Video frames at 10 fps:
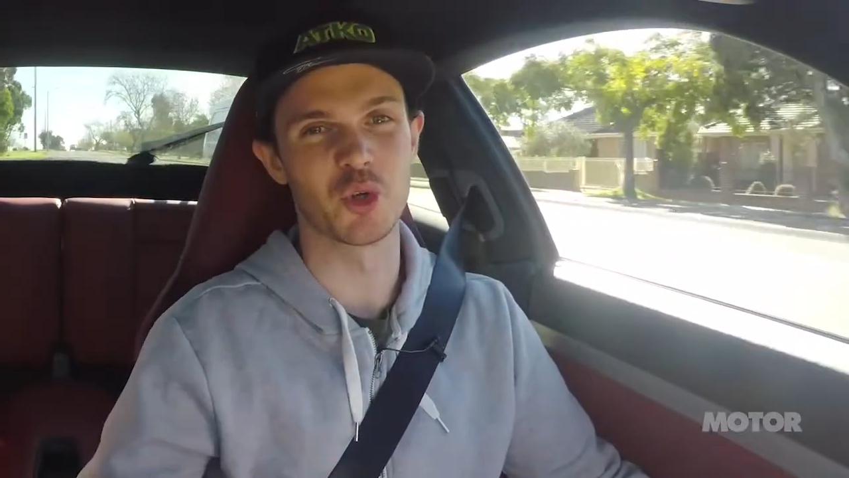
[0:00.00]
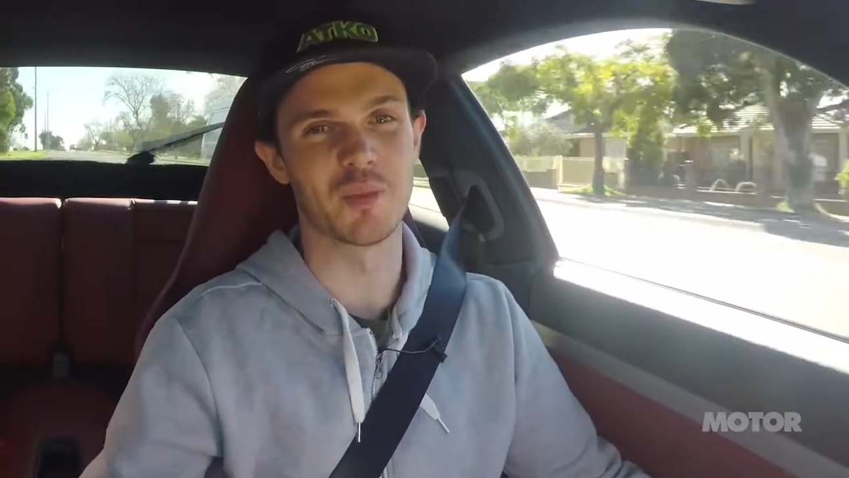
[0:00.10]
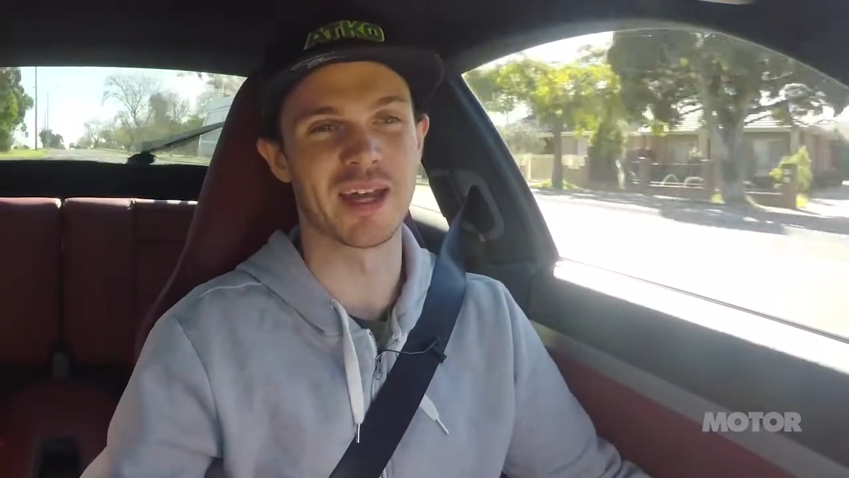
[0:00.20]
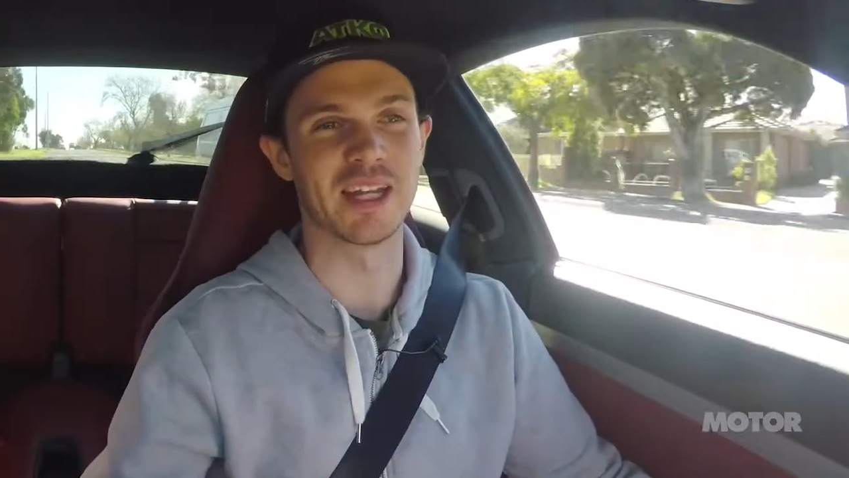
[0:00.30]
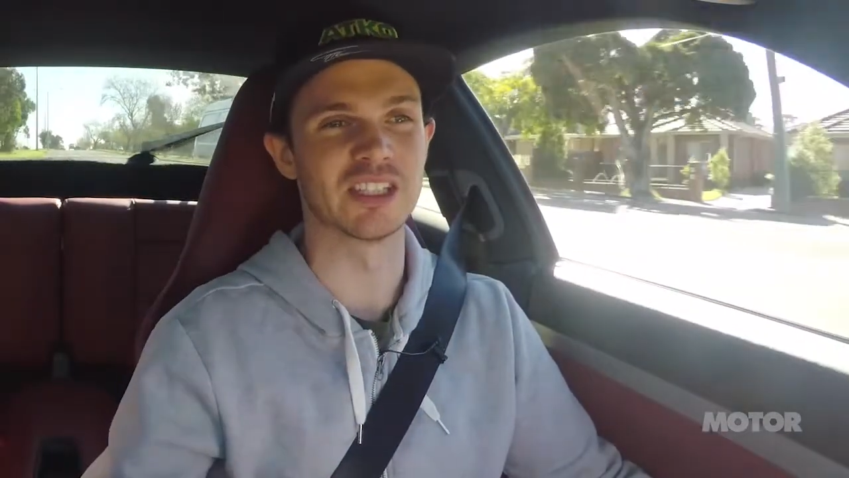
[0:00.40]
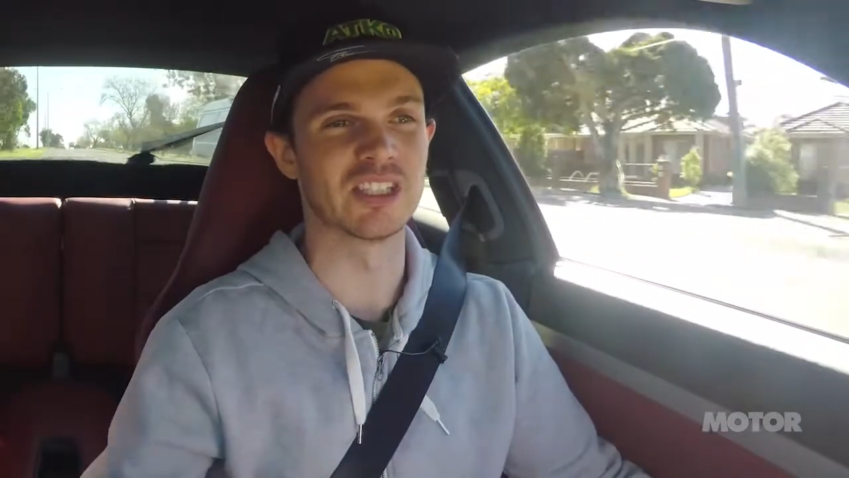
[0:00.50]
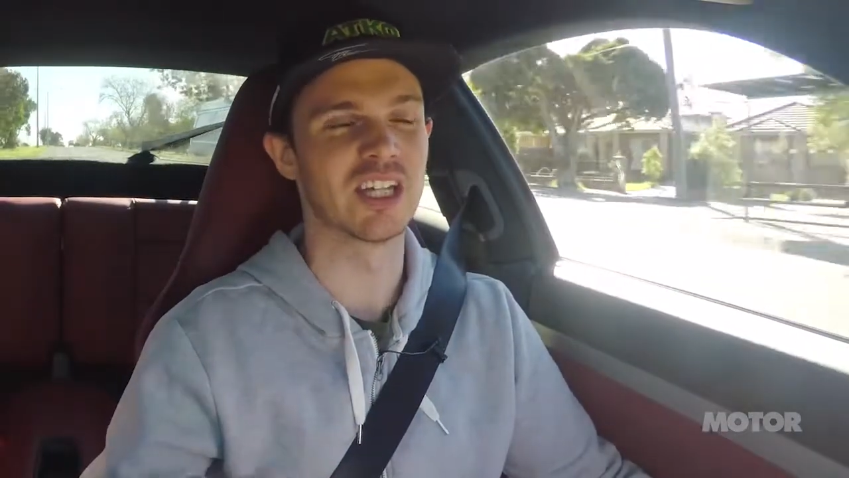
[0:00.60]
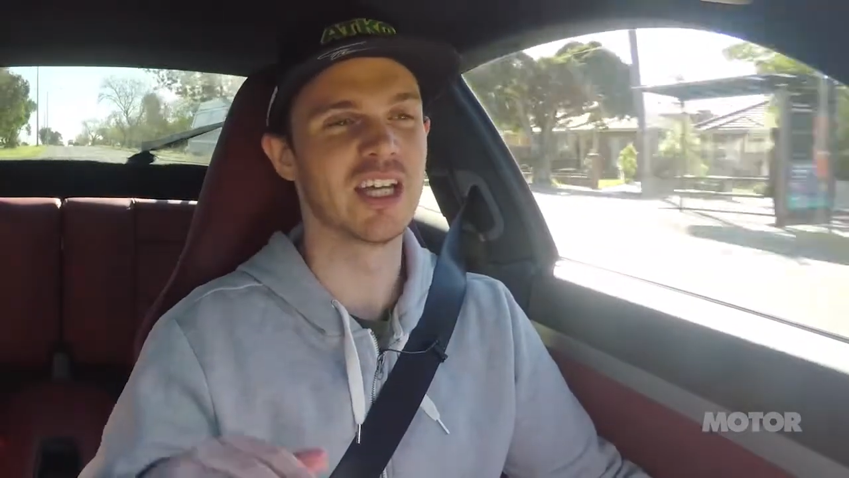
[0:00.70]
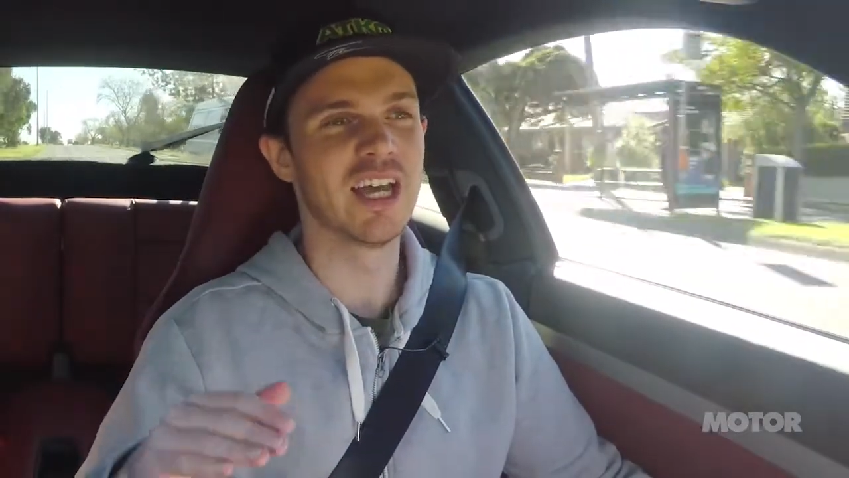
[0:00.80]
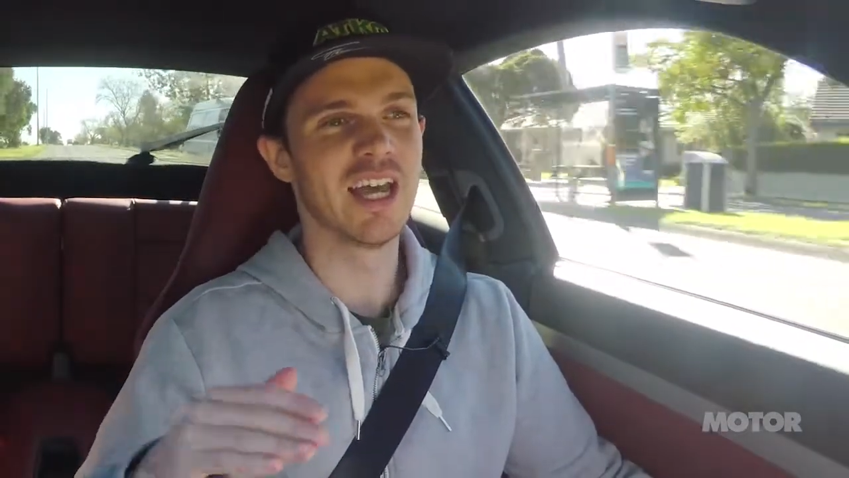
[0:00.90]
means
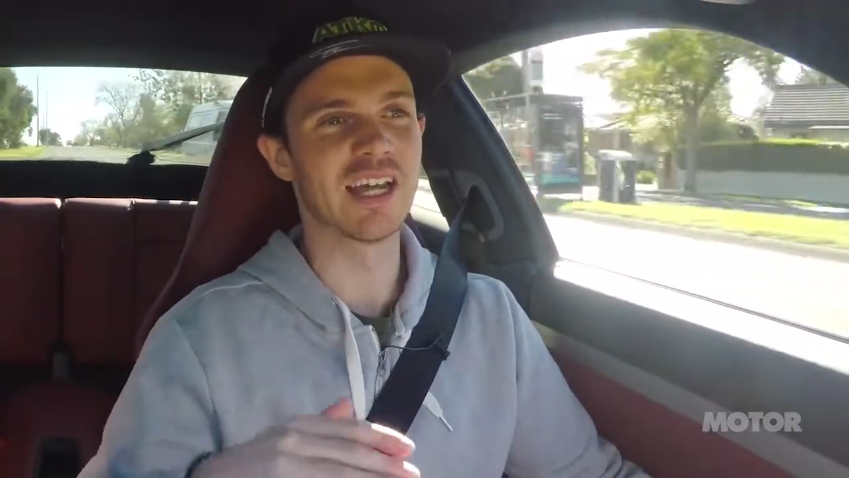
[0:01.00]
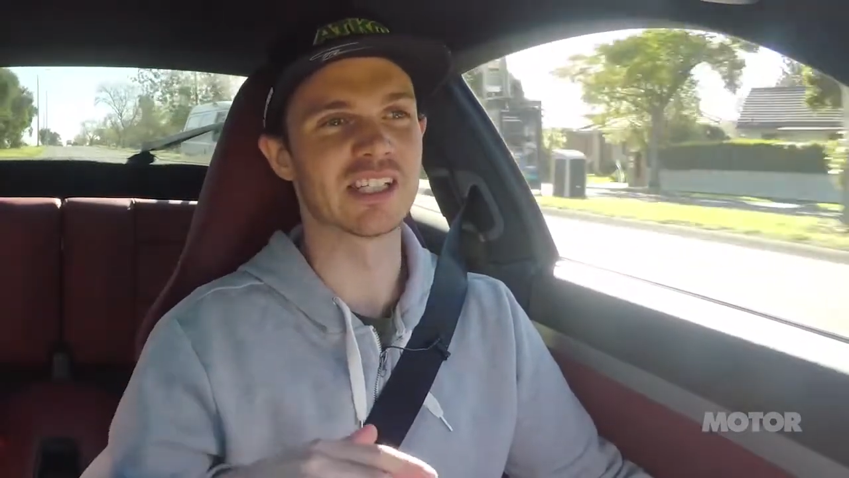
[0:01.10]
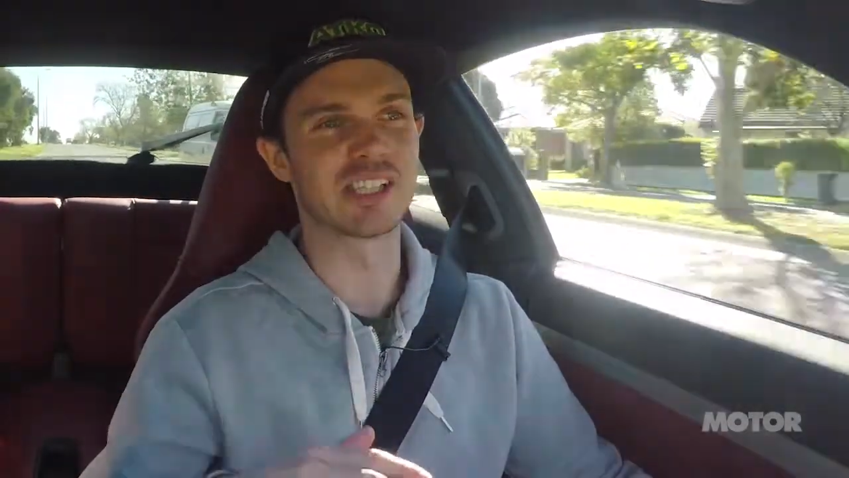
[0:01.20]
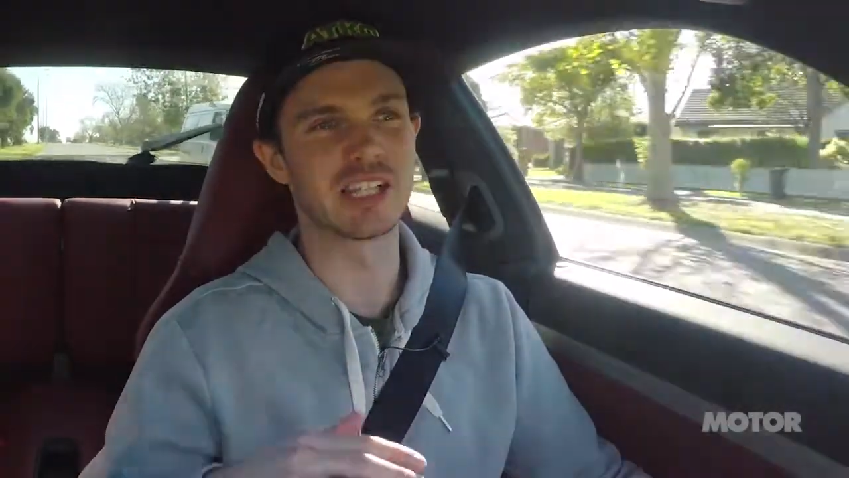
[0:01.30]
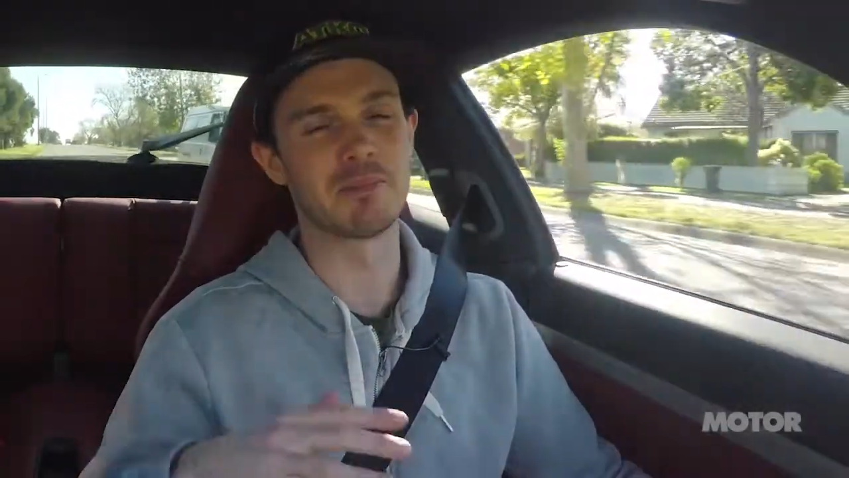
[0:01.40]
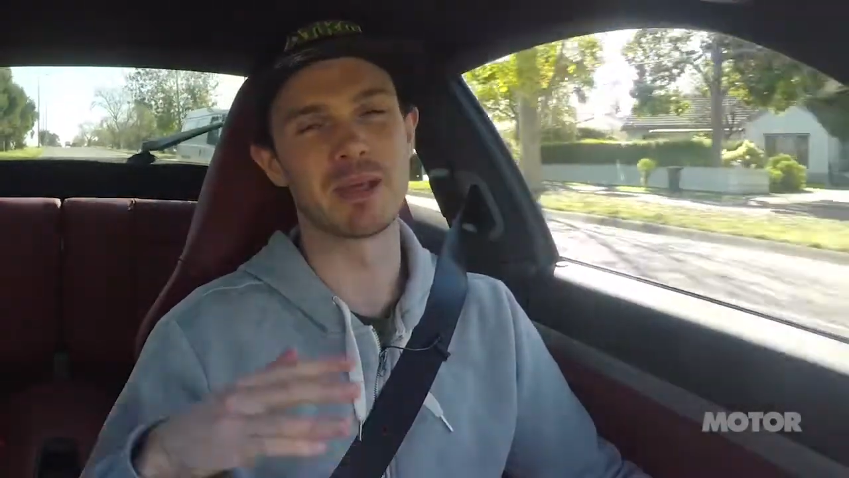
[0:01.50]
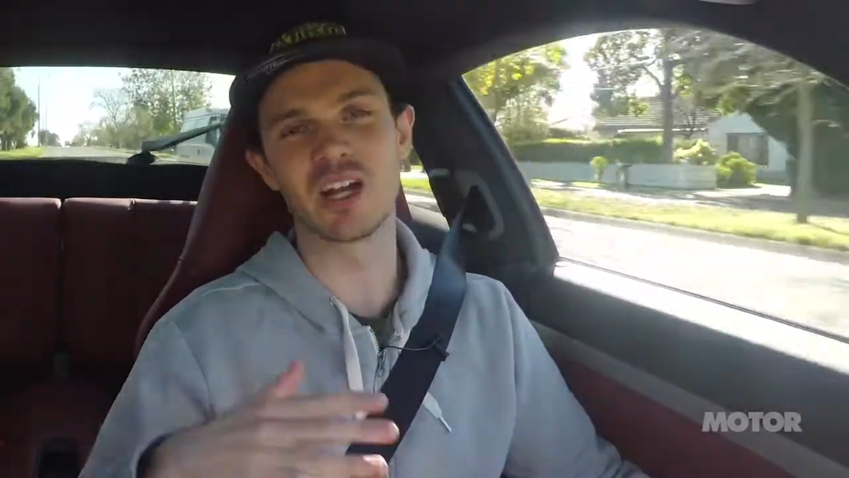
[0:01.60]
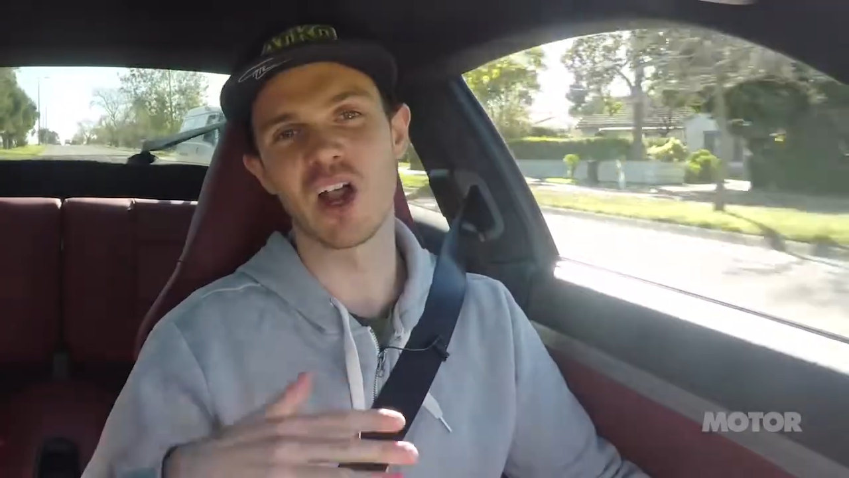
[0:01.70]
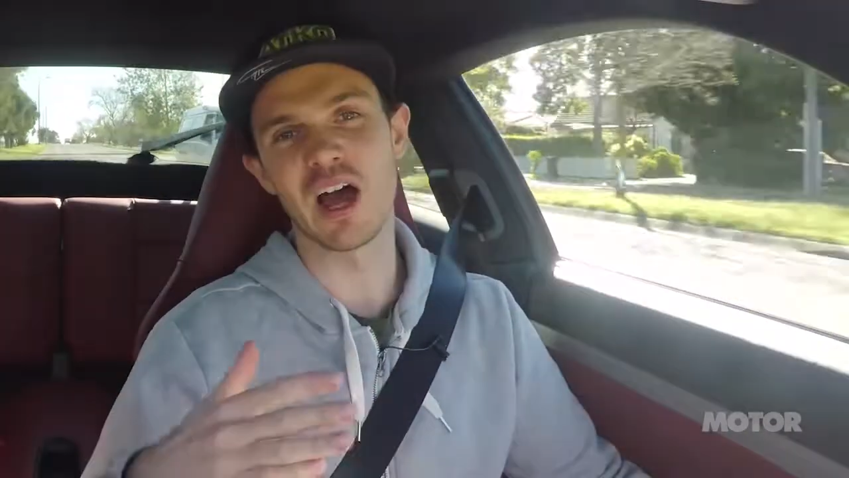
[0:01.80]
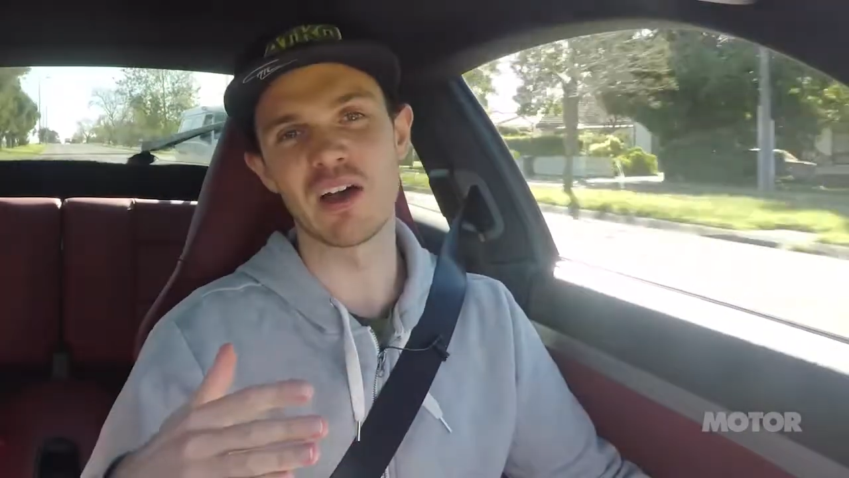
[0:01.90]
it's the
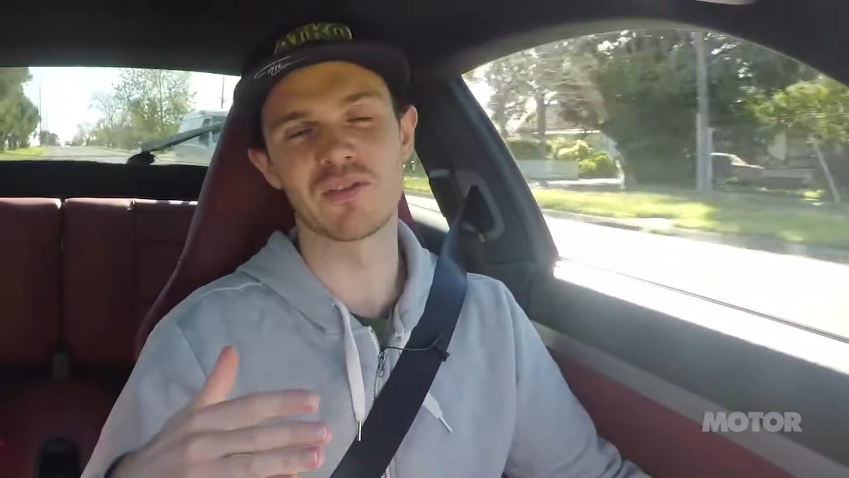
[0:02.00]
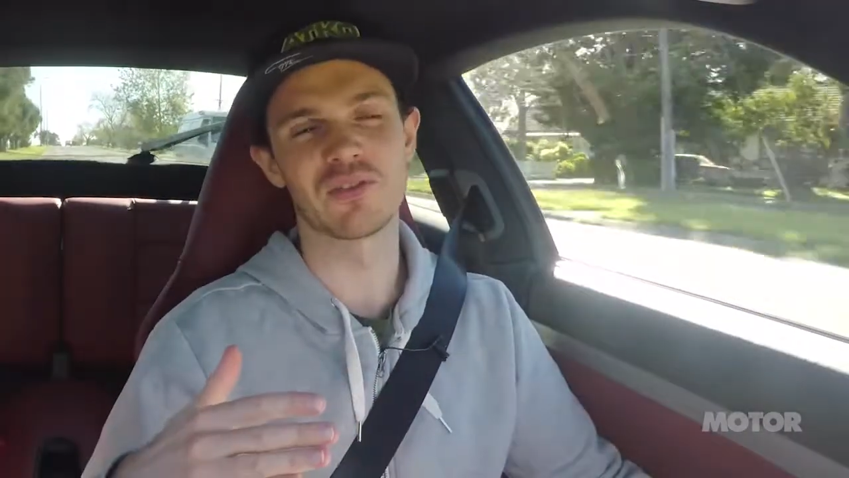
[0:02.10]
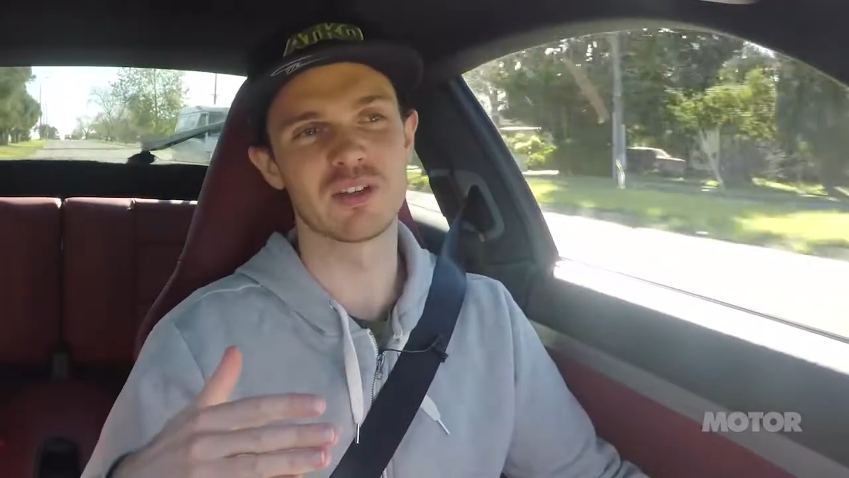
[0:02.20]
midlife